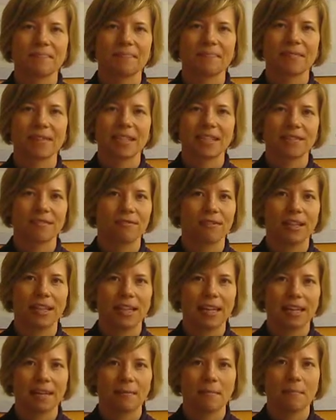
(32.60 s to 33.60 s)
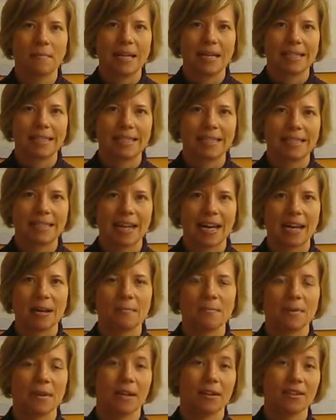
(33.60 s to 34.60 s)
It's a really amazing time,
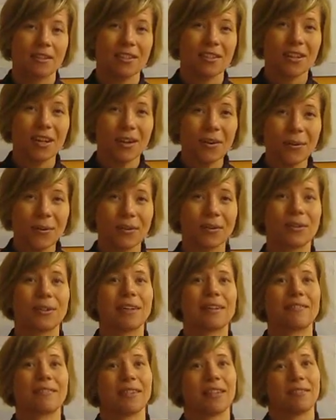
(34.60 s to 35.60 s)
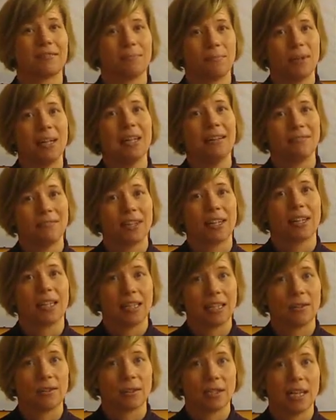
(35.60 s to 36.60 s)
but I also know you have probably very
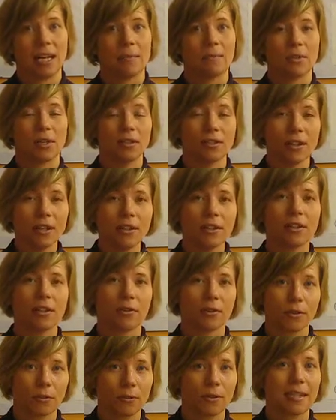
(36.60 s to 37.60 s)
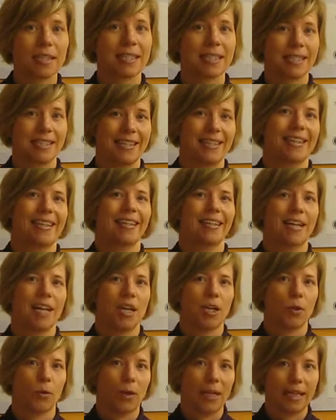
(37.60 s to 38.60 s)
little time, so I'll try to go through this kind
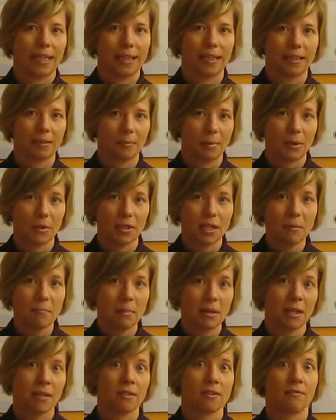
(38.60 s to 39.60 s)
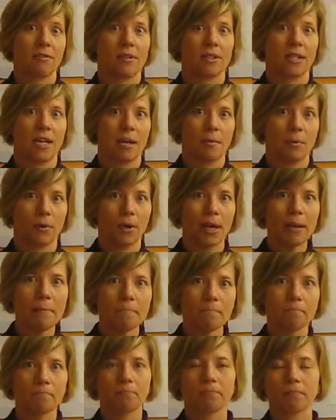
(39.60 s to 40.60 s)
of quick, about 10 minutes of your time, okay?
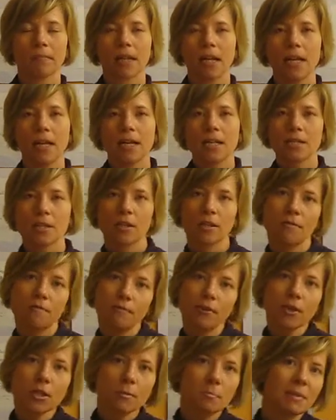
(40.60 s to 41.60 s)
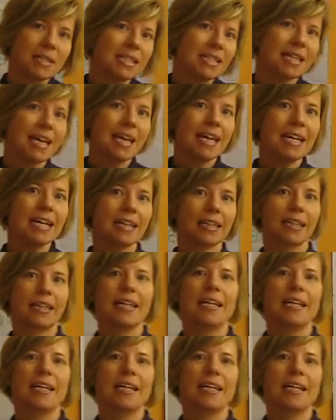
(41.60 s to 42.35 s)
So the first mistake